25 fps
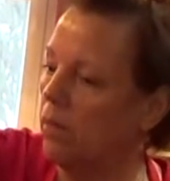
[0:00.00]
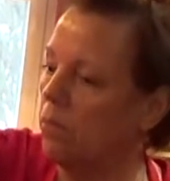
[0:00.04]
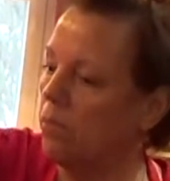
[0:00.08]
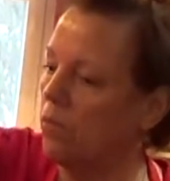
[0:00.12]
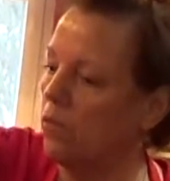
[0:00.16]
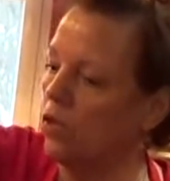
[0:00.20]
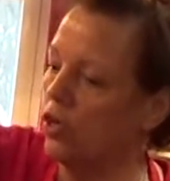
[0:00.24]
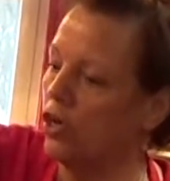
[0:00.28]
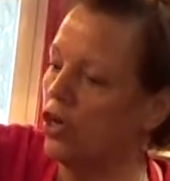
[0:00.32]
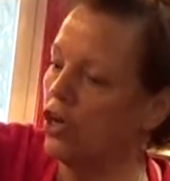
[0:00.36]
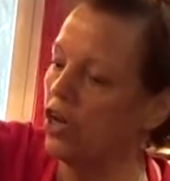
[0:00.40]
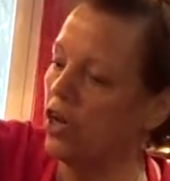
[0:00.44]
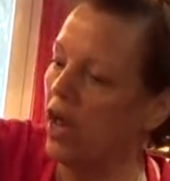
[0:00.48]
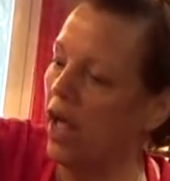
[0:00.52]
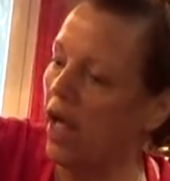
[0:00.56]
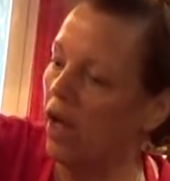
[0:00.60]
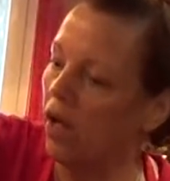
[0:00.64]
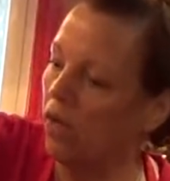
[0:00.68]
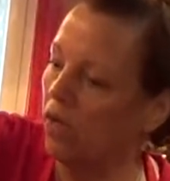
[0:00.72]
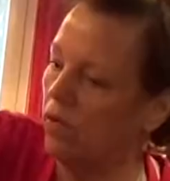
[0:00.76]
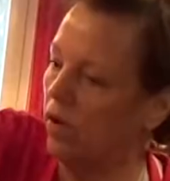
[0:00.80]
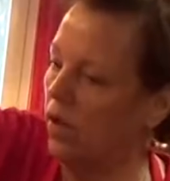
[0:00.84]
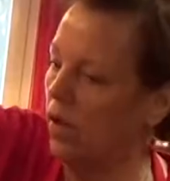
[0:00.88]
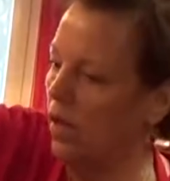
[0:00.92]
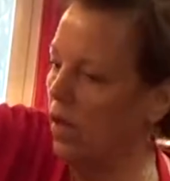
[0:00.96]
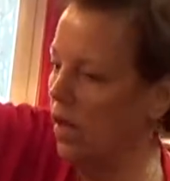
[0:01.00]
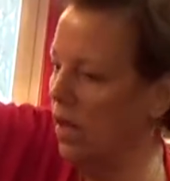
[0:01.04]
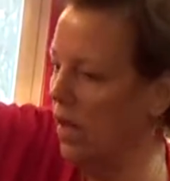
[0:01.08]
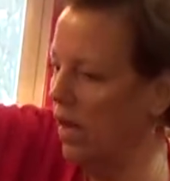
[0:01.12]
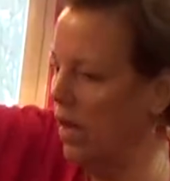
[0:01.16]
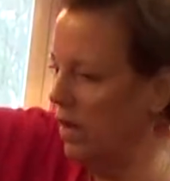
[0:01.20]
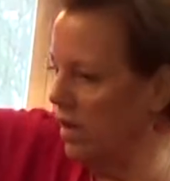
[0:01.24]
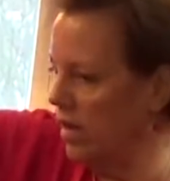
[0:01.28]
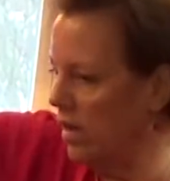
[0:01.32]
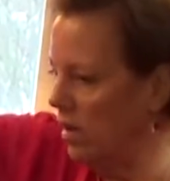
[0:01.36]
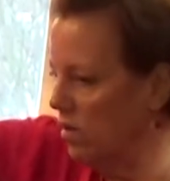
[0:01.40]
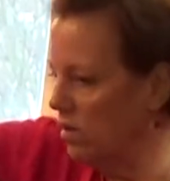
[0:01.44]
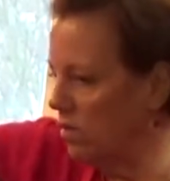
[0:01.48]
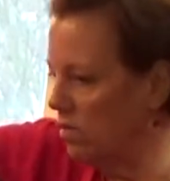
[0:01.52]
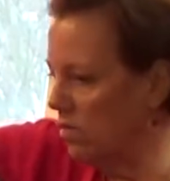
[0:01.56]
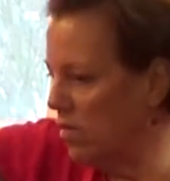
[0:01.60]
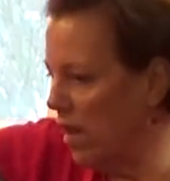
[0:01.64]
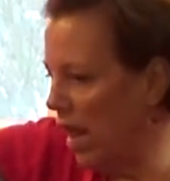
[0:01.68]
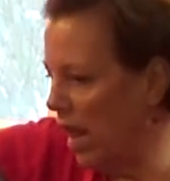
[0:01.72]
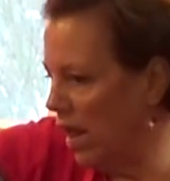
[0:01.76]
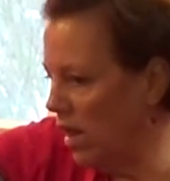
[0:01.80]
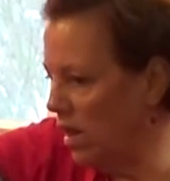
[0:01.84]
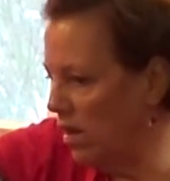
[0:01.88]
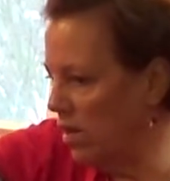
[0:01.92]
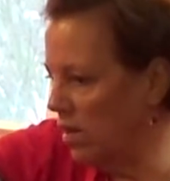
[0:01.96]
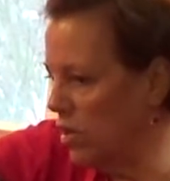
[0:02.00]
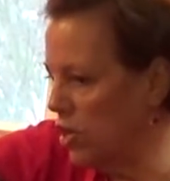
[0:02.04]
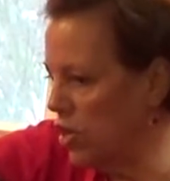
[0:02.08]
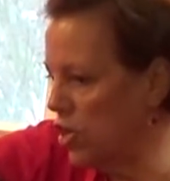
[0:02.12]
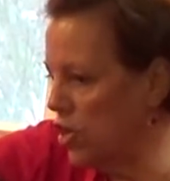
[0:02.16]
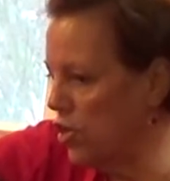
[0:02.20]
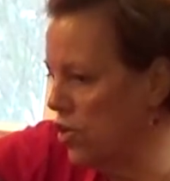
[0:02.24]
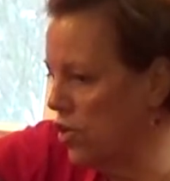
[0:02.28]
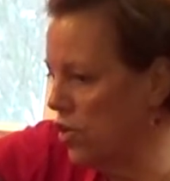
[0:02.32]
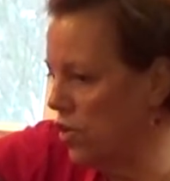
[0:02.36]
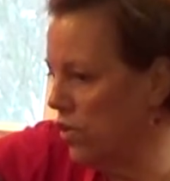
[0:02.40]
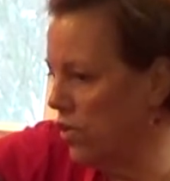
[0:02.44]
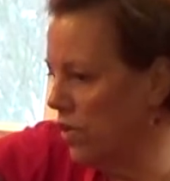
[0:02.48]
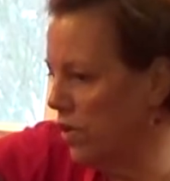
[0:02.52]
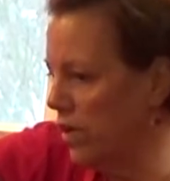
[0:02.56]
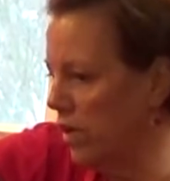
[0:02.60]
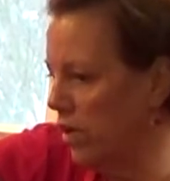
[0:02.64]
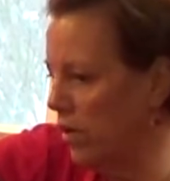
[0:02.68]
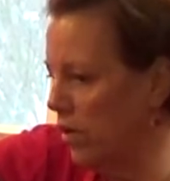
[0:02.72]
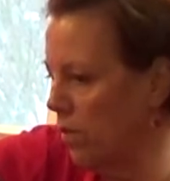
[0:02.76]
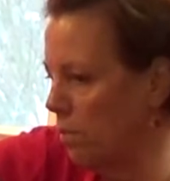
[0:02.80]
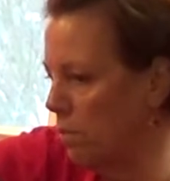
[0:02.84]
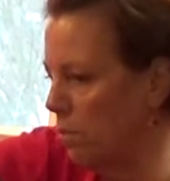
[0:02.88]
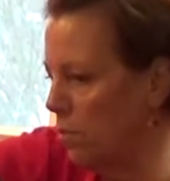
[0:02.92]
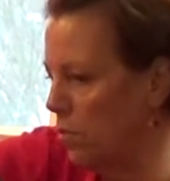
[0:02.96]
And push down. And then take this sugar here and